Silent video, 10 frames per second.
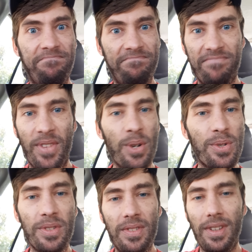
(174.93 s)

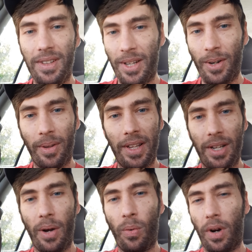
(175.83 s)
there's literally
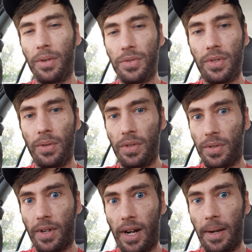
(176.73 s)
no words to
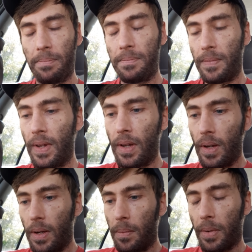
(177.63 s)
describe.
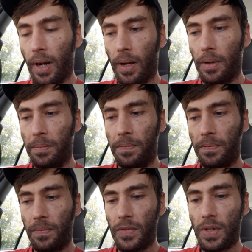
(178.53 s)
But
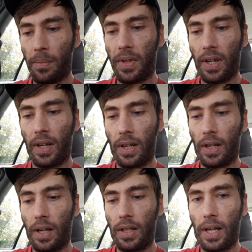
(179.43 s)
something
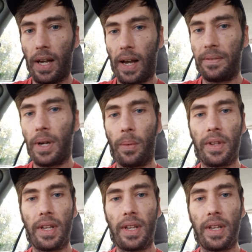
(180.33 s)
that I've dealt with